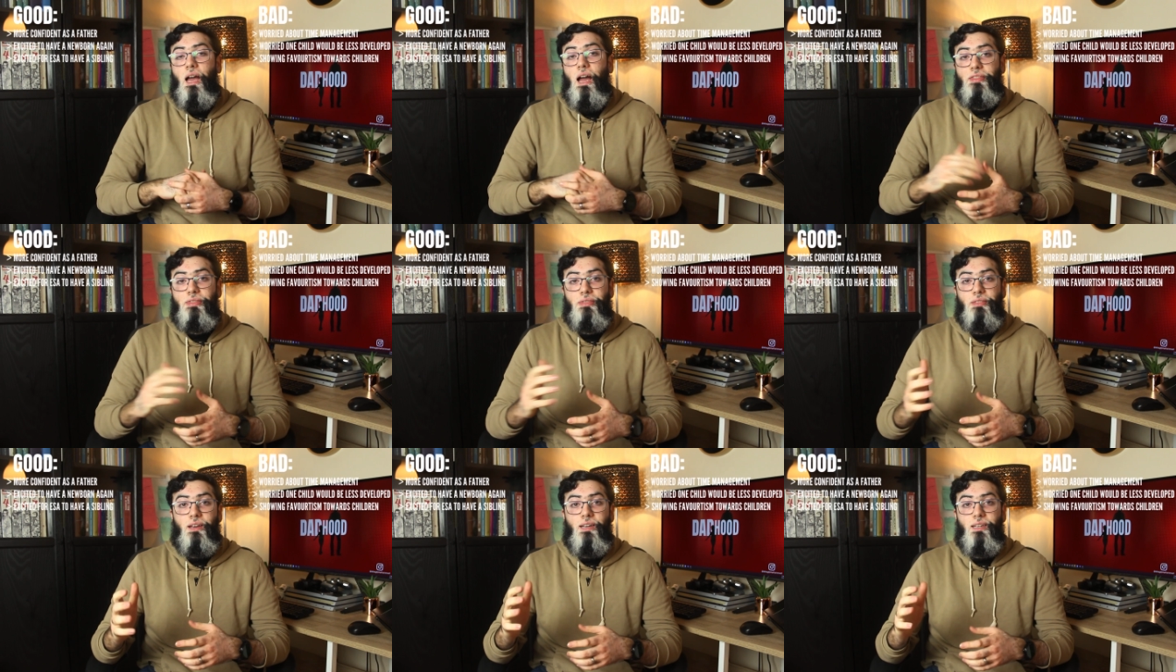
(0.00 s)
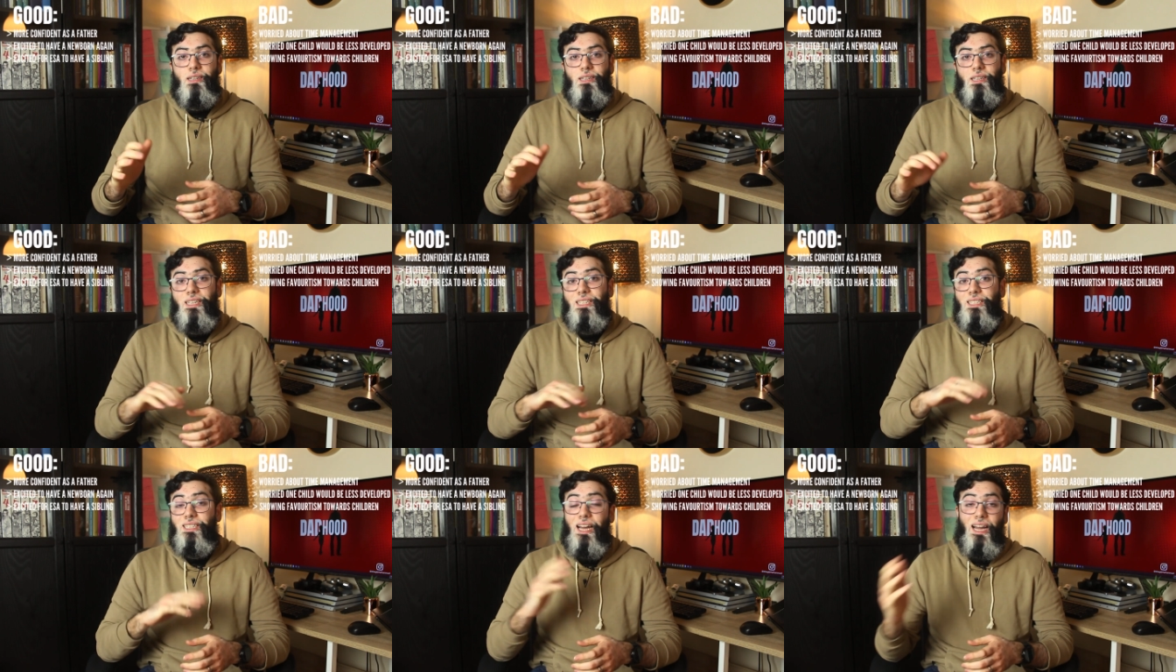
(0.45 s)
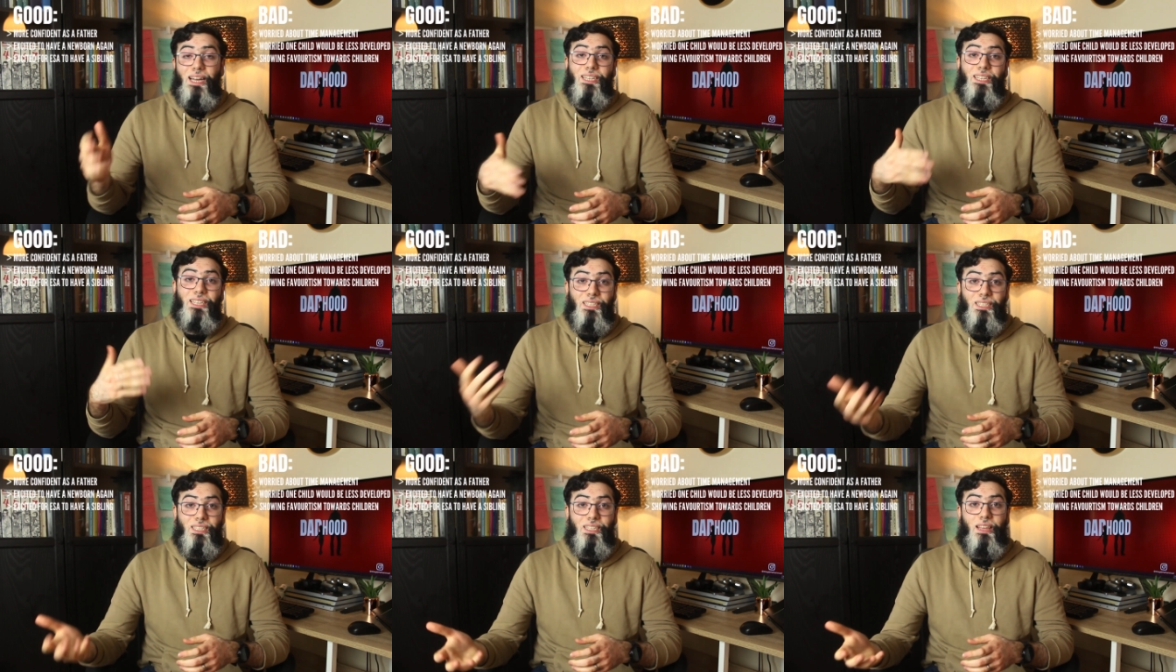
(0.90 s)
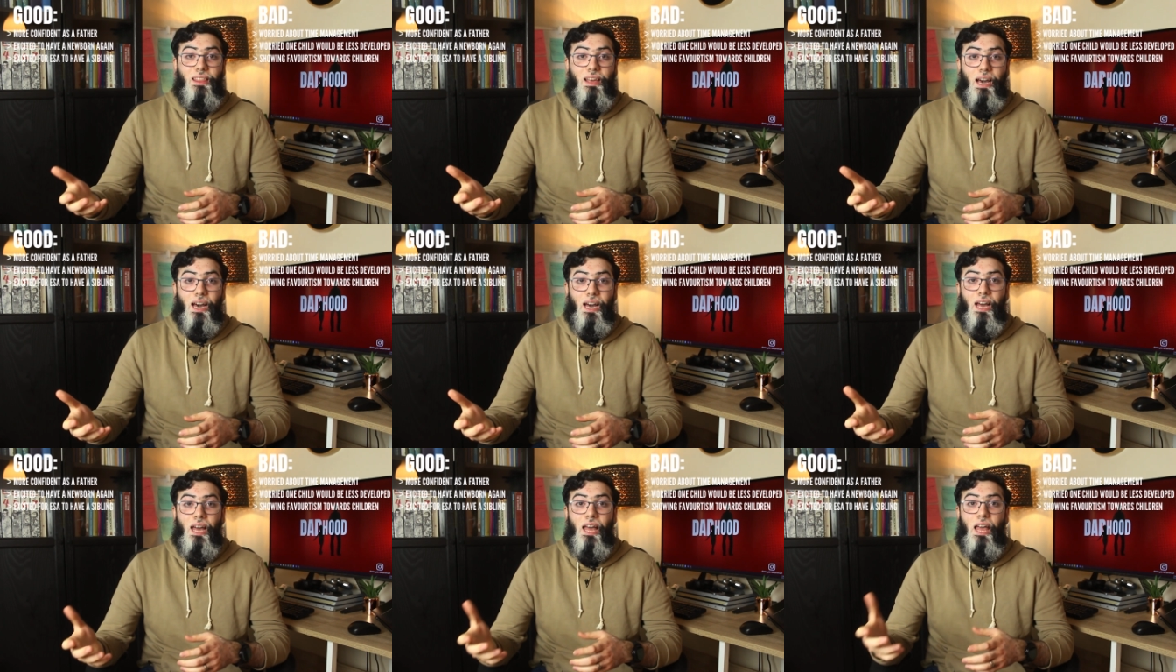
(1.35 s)
And thirdly, tied into
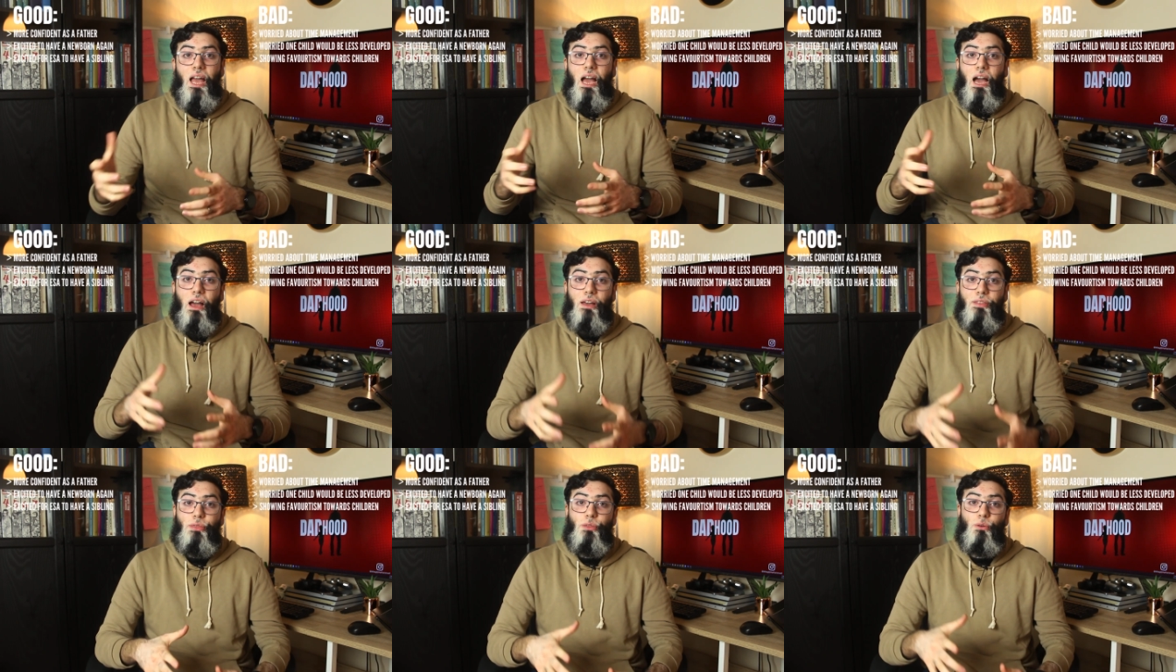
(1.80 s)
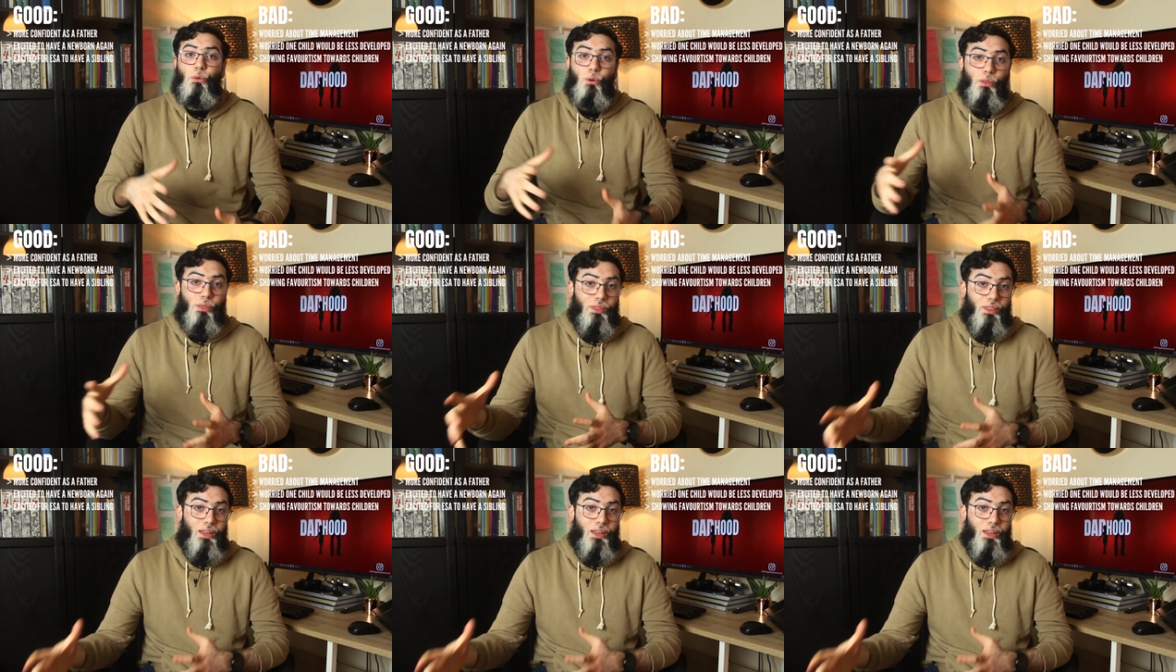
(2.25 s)
that, I thought